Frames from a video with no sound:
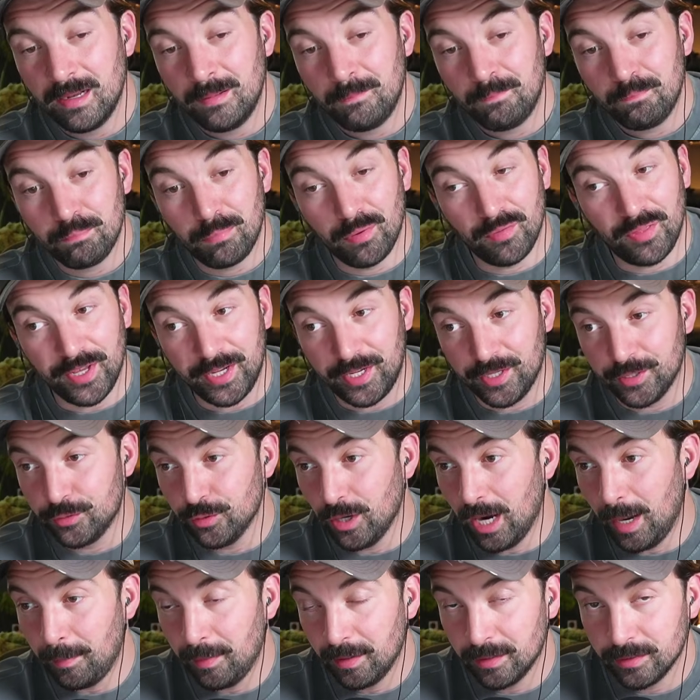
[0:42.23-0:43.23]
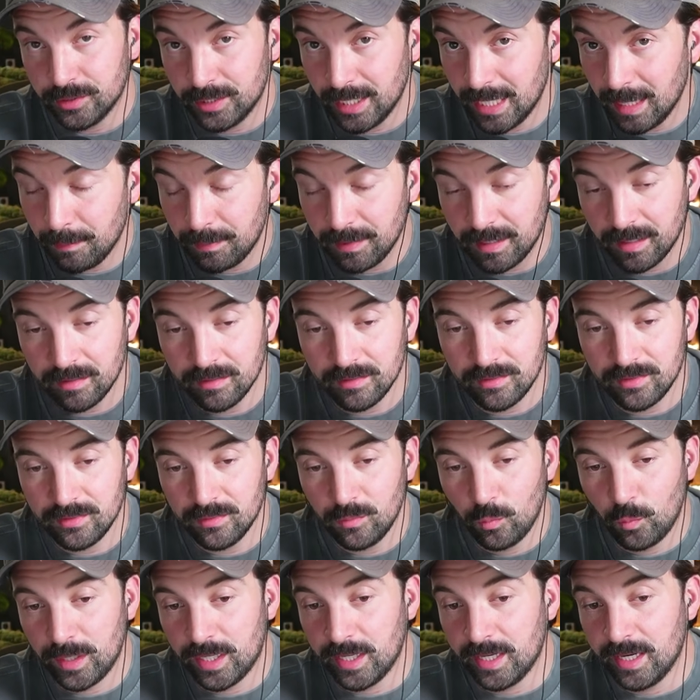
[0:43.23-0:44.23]
but they could drop on Champions.
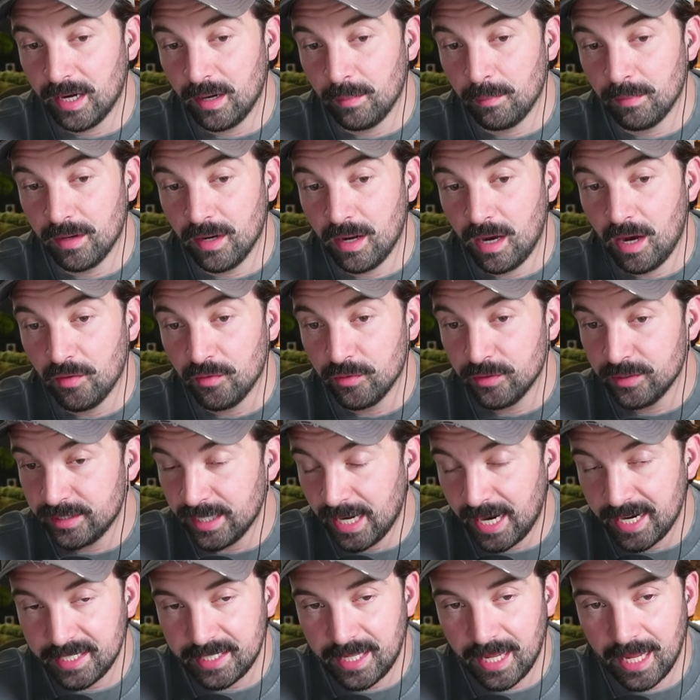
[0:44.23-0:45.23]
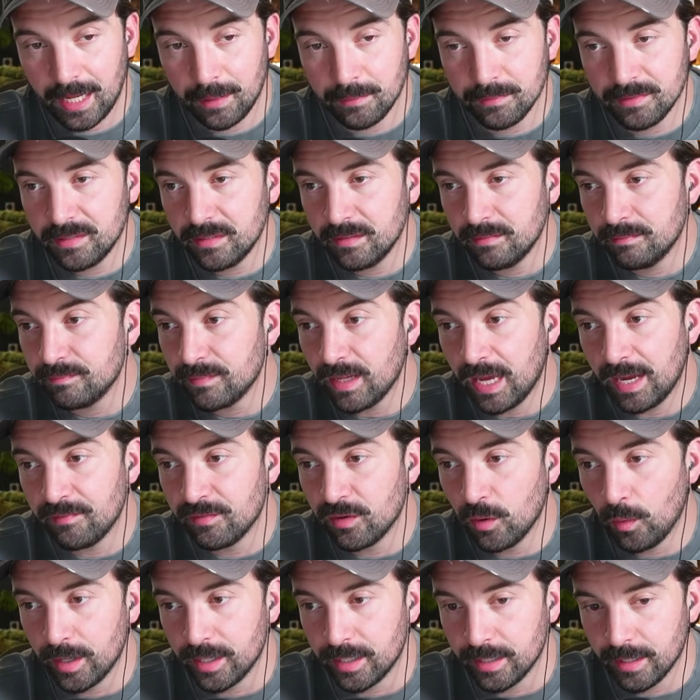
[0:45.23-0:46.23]
We could get them in other side games. I have
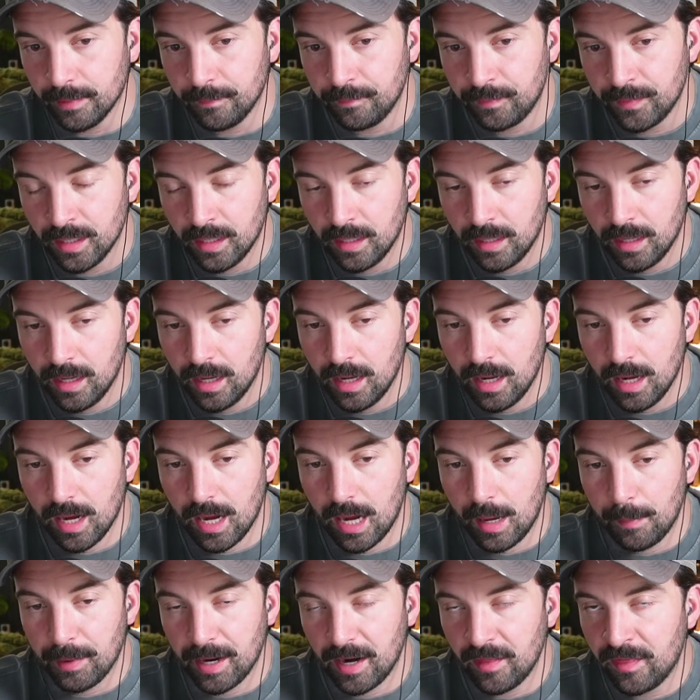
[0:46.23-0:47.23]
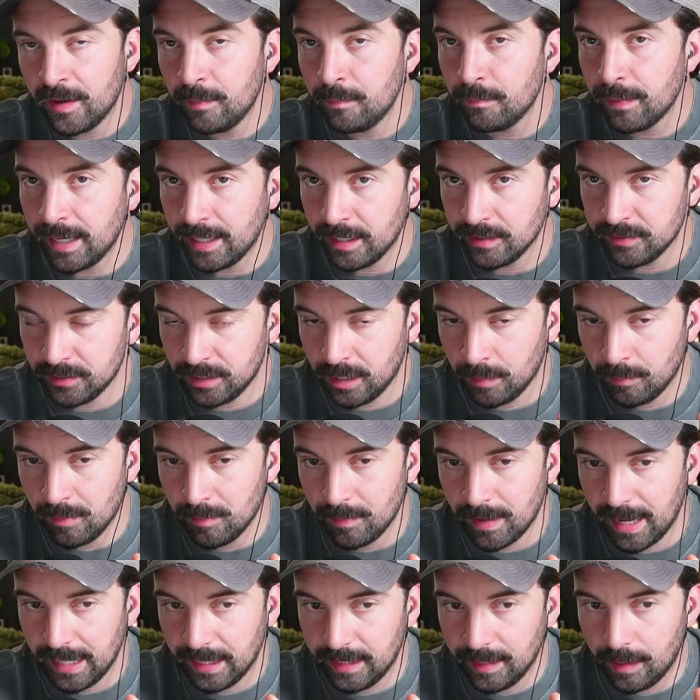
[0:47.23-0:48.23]
no idea. But I think Megas are coming
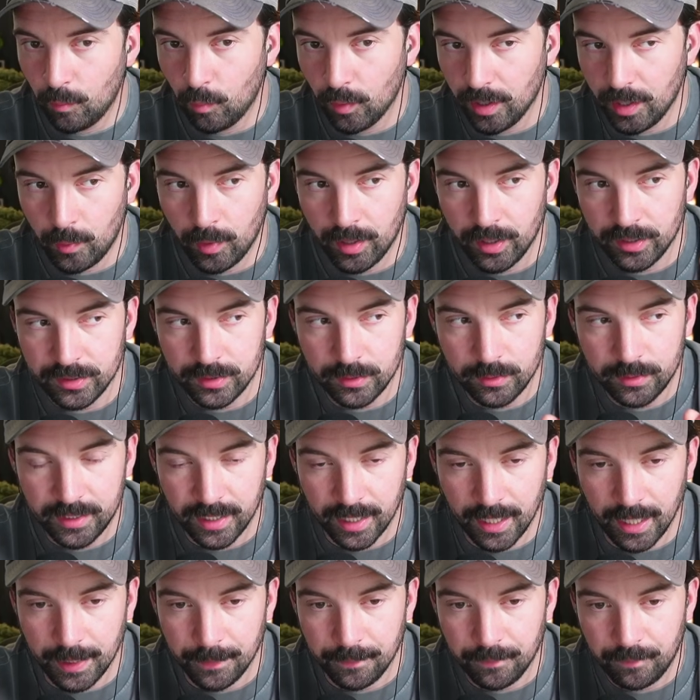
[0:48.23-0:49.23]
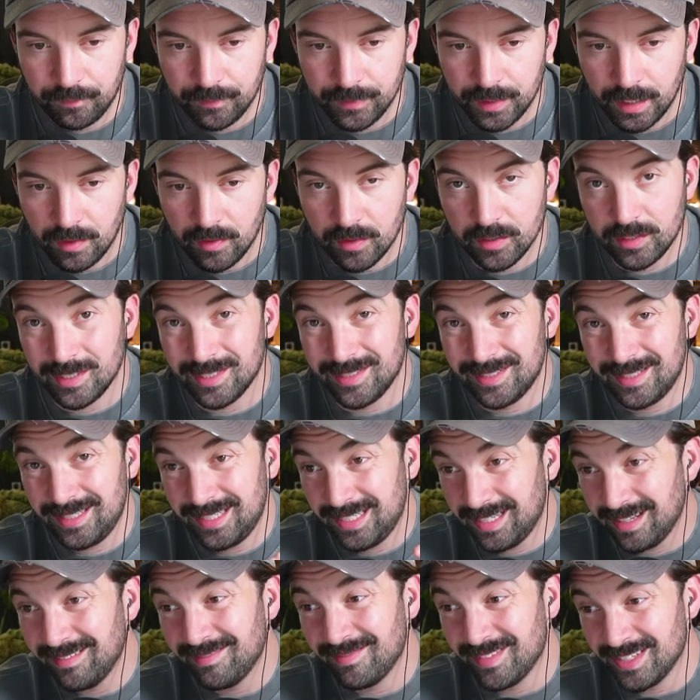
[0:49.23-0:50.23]
back. And what I want to do today, this
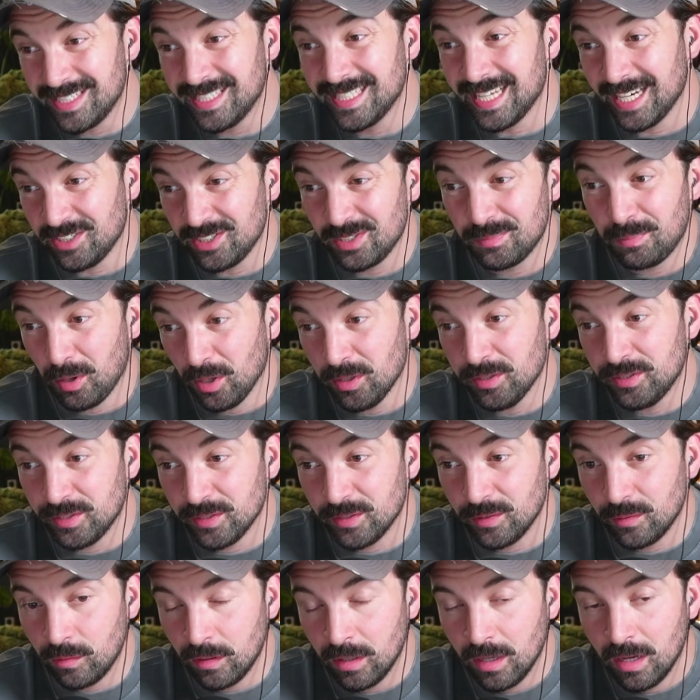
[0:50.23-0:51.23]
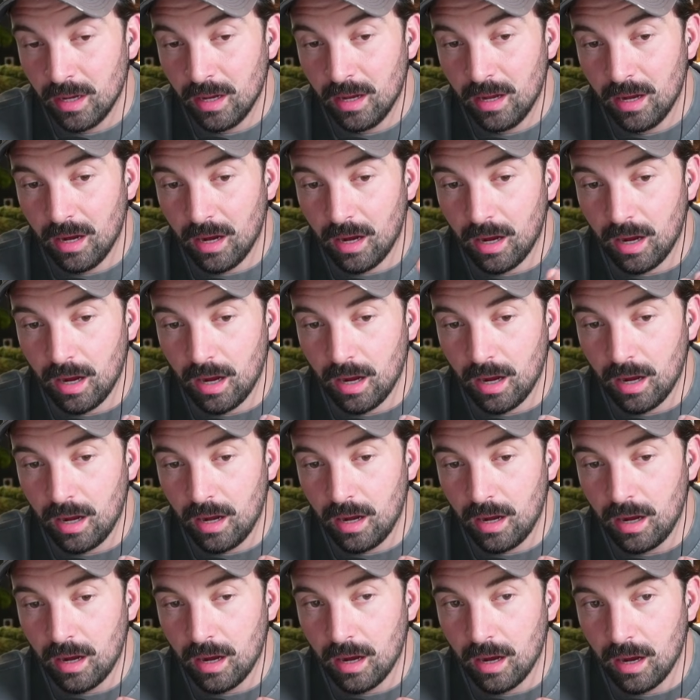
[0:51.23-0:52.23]
is actually part 2
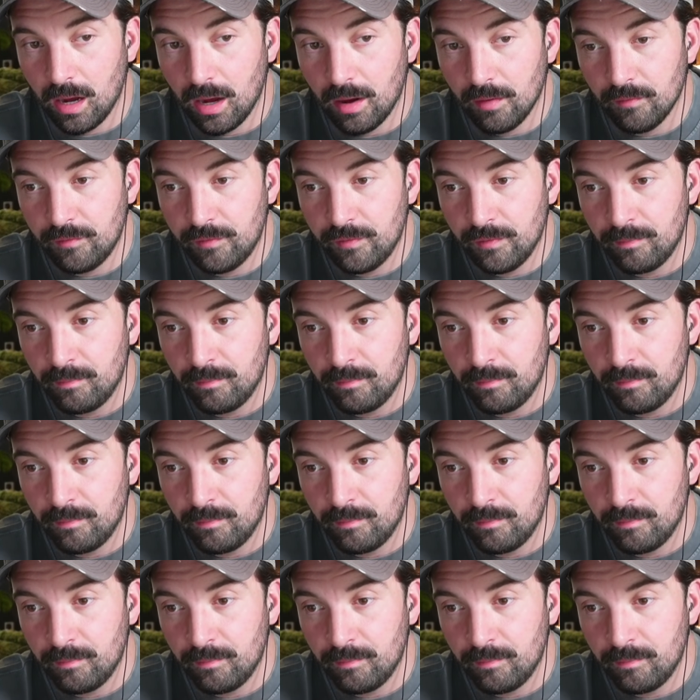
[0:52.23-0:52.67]
of